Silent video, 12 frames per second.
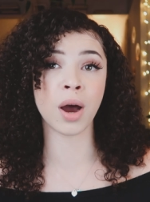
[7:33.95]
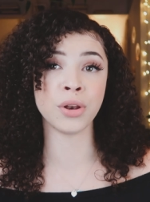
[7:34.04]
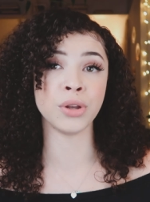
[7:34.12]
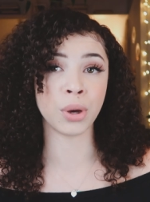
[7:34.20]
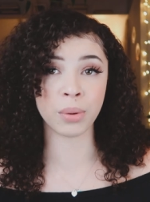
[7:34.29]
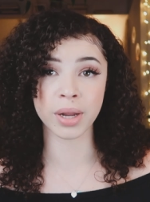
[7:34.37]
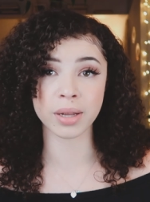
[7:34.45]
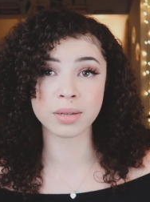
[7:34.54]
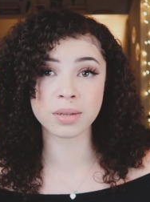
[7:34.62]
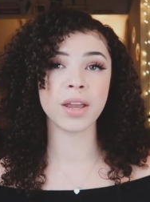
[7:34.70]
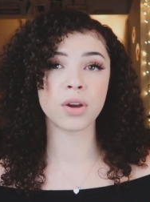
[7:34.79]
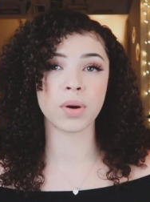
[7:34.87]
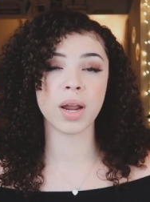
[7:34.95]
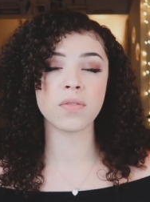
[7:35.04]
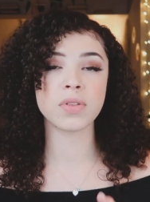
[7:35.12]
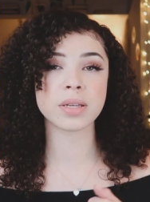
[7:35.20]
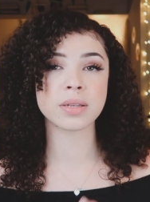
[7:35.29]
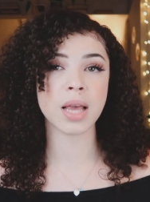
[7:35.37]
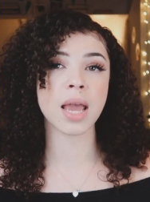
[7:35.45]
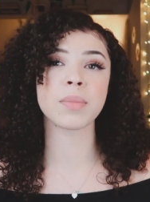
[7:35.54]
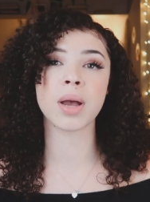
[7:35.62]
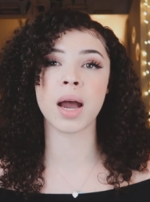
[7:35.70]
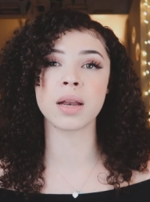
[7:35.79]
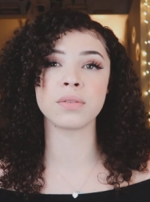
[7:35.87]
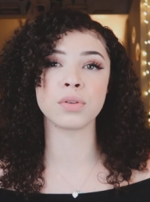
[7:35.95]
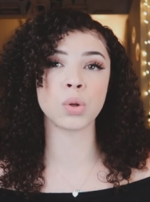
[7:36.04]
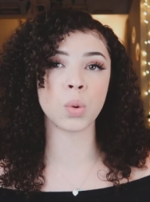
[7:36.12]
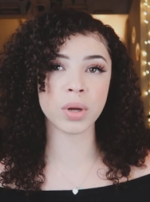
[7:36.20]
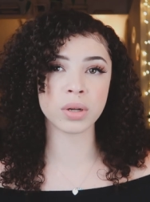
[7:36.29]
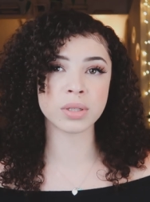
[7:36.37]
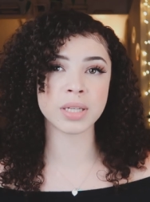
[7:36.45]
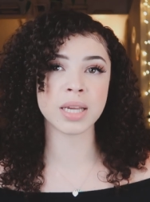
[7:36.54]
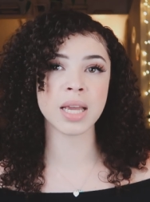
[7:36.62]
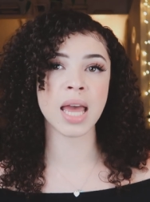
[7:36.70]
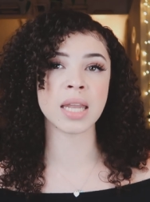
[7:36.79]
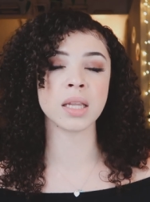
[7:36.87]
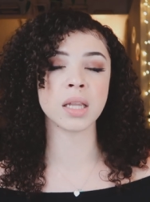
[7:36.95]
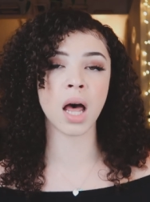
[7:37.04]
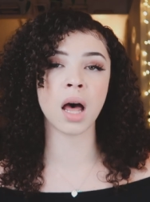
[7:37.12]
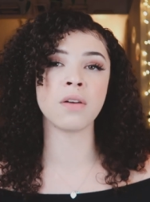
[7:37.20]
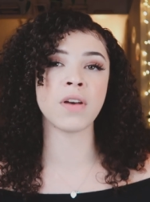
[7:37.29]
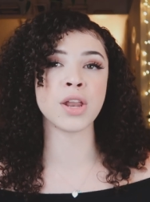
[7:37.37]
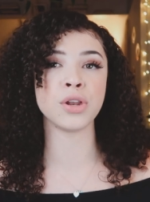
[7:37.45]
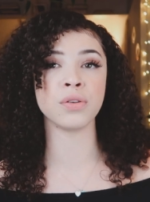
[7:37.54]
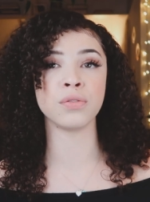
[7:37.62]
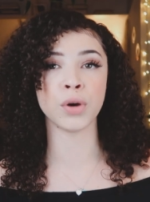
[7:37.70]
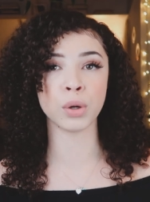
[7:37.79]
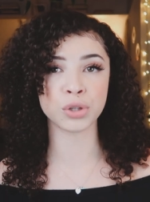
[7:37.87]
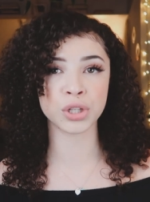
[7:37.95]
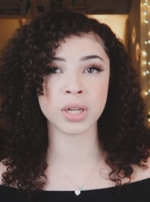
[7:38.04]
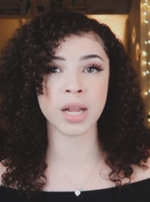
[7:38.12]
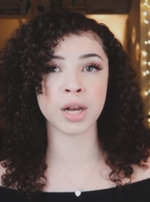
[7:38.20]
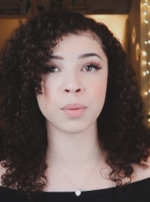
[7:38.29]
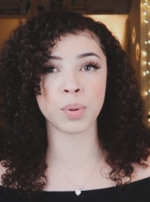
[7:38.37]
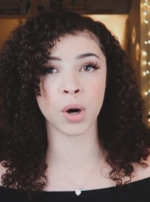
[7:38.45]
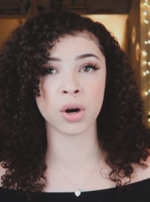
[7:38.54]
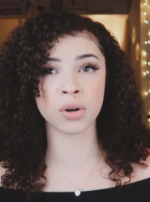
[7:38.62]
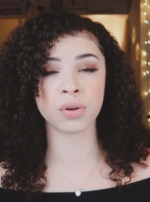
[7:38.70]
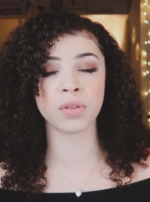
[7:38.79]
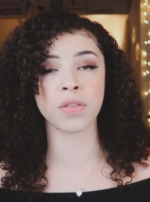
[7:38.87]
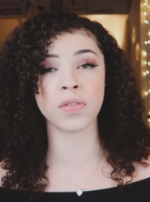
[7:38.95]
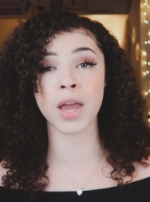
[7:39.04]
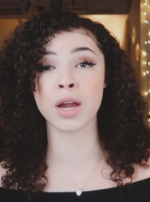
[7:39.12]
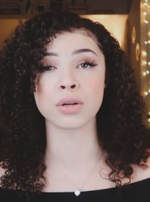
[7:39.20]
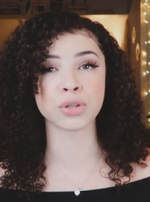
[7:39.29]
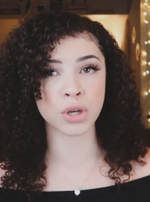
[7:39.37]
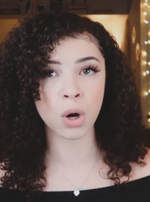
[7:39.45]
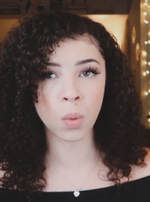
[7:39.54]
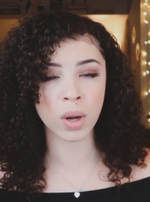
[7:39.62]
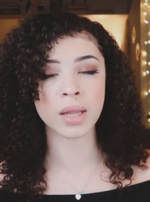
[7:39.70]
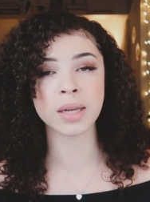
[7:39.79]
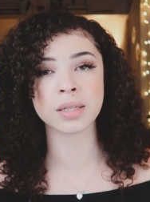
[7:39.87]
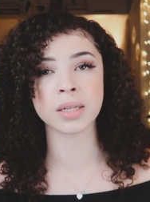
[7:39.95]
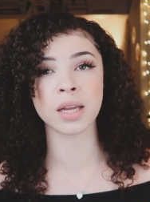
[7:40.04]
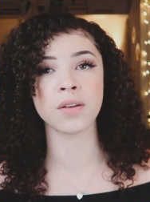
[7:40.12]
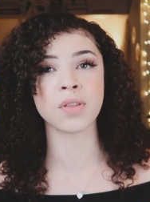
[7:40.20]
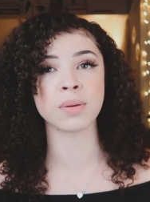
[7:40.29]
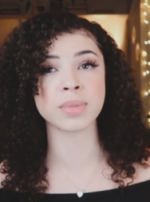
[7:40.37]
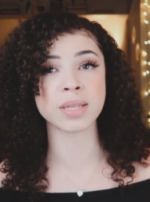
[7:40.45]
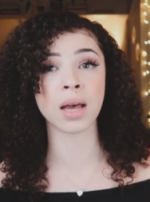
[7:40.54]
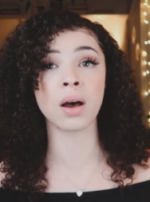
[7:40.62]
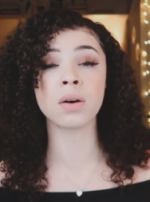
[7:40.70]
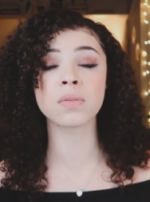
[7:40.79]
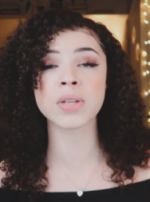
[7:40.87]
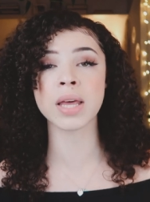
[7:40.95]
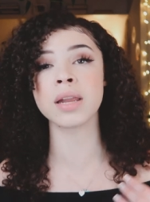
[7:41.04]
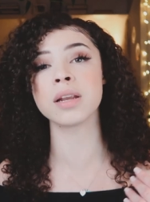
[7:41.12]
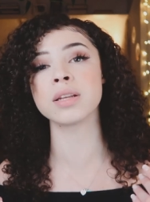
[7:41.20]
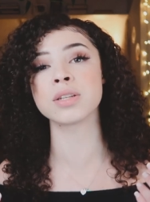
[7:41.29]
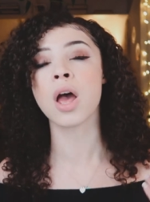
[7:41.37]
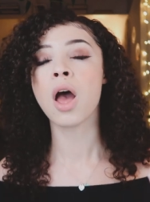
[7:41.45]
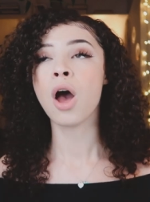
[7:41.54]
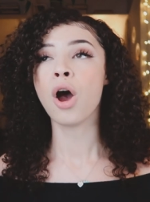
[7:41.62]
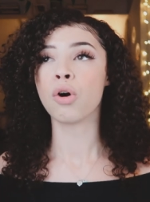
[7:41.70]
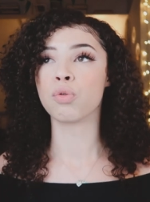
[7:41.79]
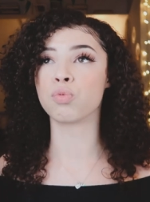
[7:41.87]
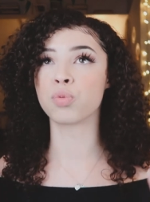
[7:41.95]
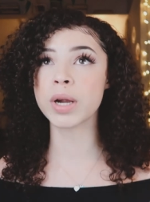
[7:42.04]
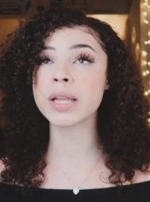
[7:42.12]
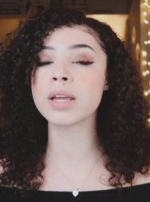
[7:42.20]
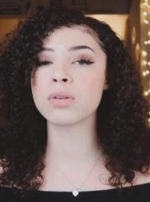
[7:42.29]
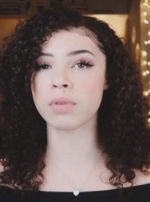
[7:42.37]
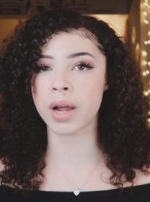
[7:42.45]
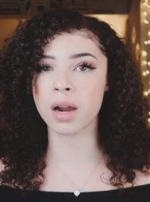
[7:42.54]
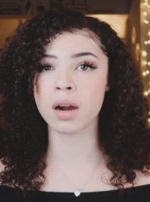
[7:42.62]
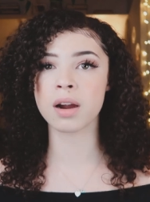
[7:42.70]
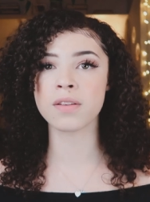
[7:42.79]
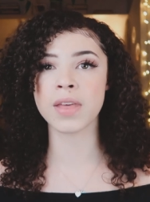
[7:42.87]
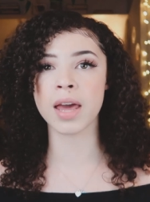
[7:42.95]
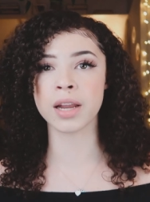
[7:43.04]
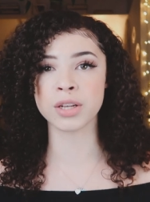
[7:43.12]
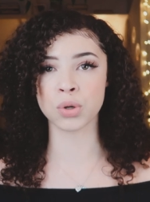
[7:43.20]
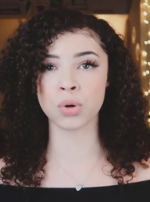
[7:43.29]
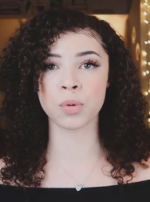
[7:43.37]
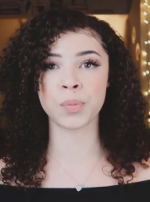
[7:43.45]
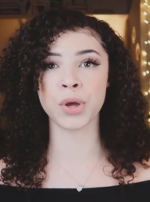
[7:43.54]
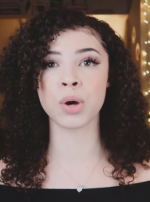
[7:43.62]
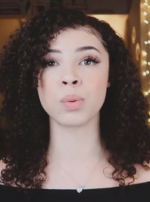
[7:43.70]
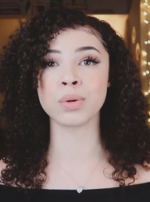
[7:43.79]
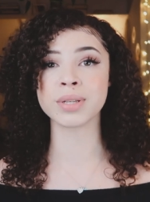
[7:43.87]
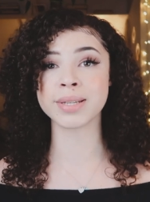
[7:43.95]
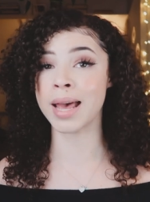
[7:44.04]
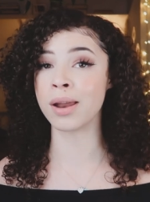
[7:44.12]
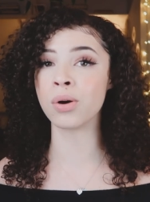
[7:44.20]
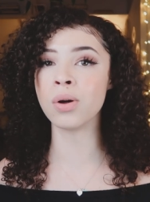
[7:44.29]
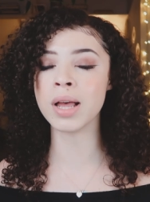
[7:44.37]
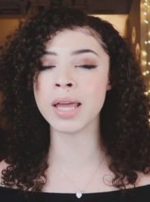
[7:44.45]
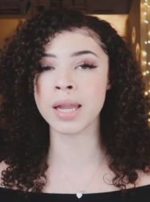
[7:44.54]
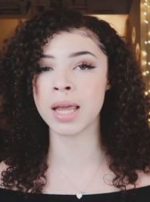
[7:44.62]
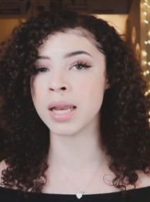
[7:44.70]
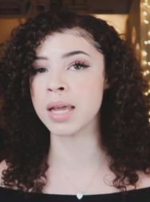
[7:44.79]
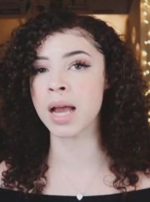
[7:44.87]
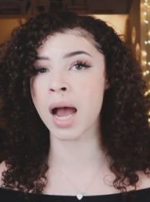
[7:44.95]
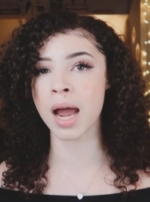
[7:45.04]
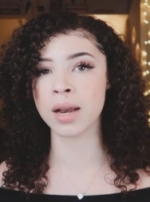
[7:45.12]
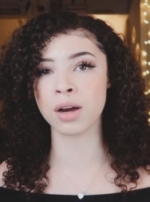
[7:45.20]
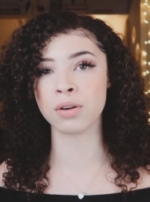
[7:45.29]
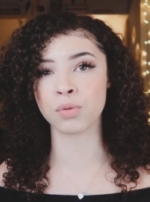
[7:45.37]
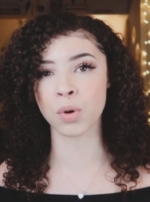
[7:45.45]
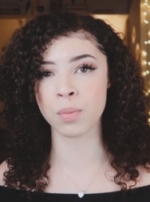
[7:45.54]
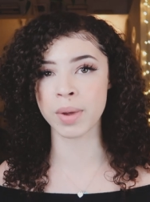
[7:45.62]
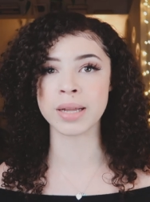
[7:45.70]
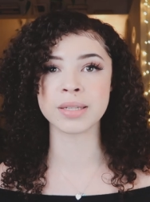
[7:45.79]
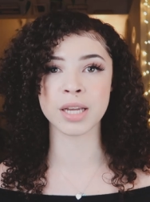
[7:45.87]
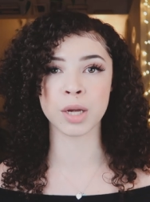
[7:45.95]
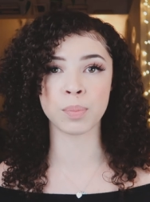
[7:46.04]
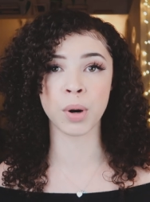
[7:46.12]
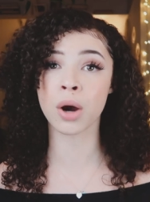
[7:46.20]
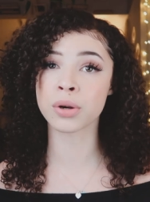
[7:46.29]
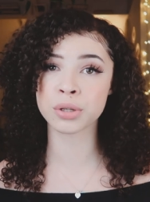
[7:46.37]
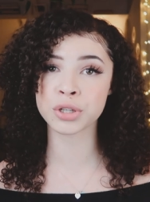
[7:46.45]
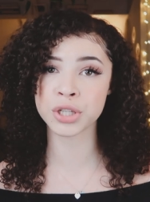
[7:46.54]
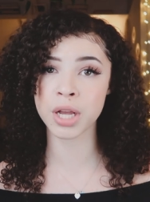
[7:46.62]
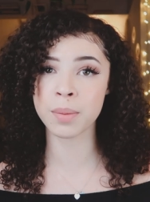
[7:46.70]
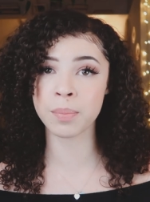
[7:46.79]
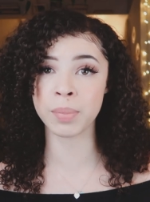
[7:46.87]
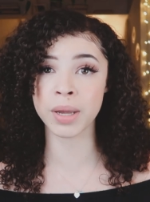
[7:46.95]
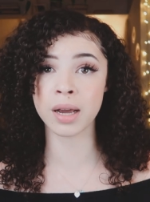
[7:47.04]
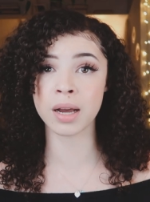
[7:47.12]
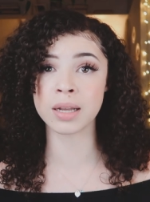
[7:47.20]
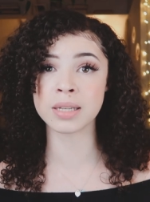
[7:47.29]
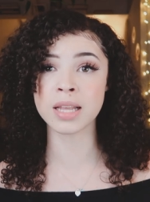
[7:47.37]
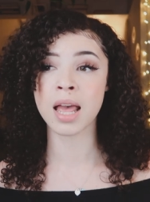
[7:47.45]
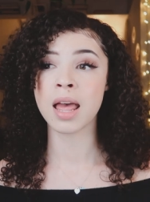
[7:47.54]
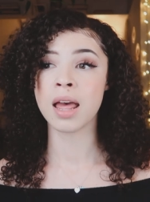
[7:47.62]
unnoticed. They crave the same kind of loyalty and love and devotion in a partner that they are so willing to give themselves and it is really rare that a Scorpio will settle in any kind of romantic partnership because